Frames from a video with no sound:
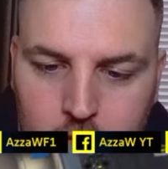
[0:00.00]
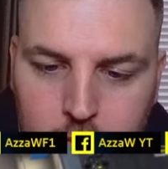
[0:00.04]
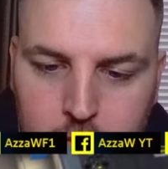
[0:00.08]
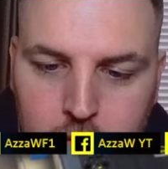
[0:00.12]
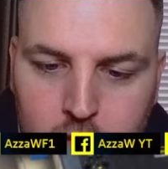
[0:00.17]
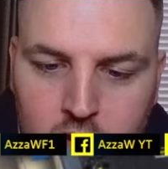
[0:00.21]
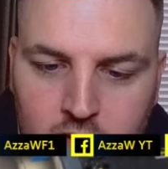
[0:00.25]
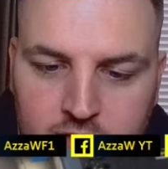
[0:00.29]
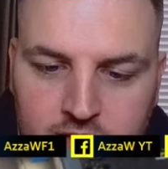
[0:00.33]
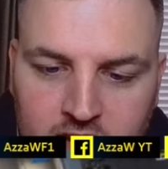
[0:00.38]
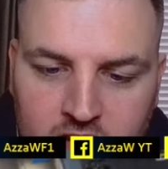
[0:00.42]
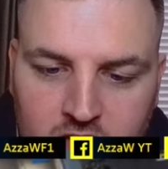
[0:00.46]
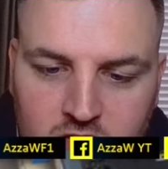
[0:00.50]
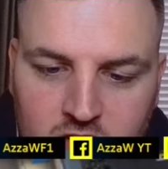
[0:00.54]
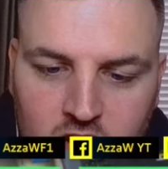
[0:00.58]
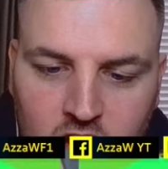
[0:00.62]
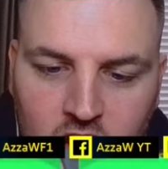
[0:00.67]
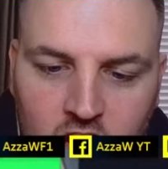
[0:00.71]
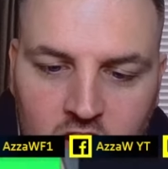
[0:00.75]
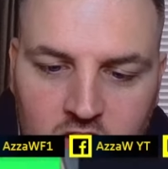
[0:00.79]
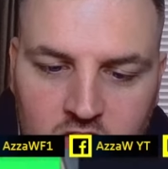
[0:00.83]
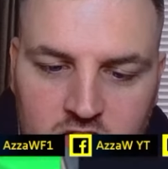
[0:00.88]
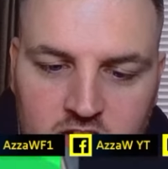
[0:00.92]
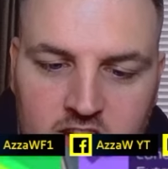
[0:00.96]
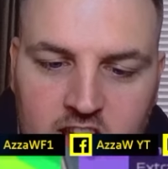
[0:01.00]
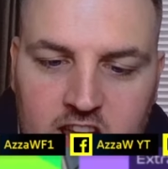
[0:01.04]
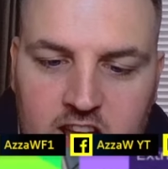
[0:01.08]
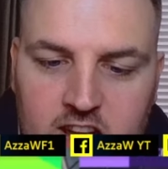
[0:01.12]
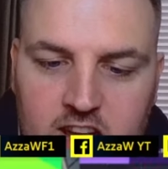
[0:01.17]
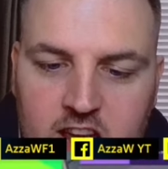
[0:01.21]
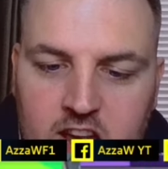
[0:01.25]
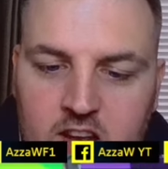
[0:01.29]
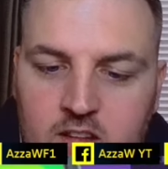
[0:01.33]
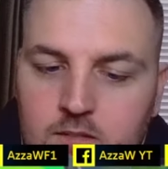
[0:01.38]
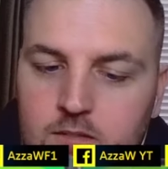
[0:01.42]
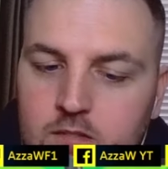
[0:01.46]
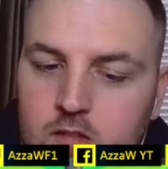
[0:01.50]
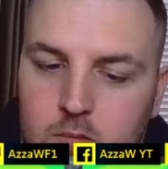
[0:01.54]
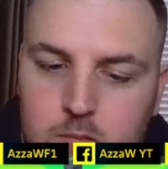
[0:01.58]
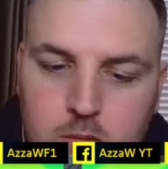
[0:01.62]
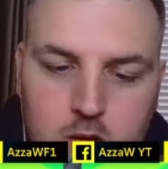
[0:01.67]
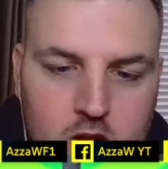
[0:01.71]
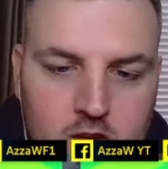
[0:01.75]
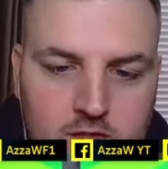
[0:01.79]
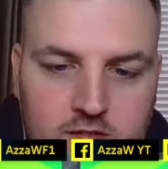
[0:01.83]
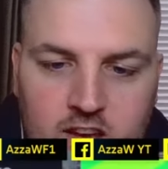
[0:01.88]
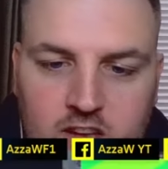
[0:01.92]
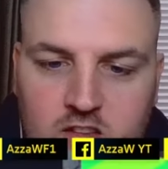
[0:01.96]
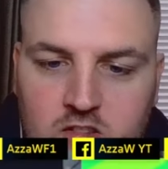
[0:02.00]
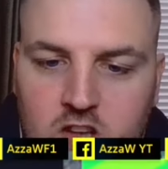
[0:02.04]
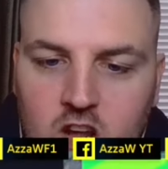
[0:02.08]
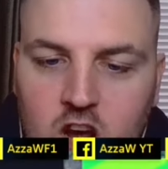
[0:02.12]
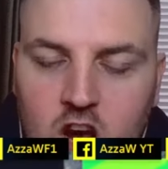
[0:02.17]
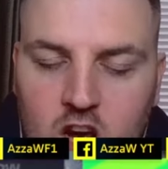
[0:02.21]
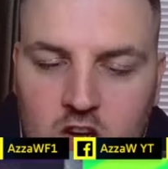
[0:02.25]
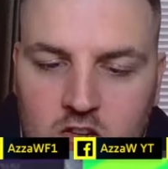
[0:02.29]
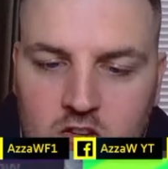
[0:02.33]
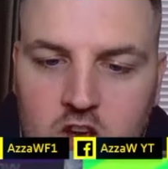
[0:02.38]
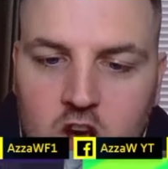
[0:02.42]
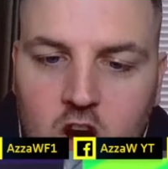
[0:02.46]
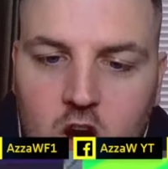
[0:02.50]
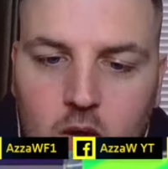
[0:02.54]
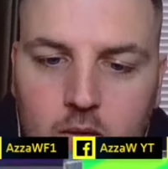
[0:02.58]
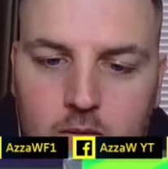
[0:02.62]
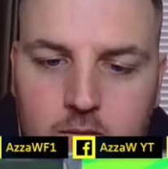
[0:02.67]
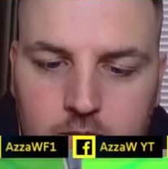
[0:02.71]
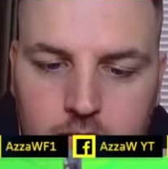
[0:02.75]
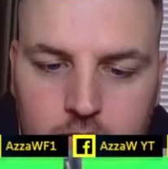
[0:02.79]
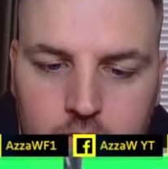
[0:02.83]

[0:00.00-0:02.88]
Perfect starts needed. Perfect starts got.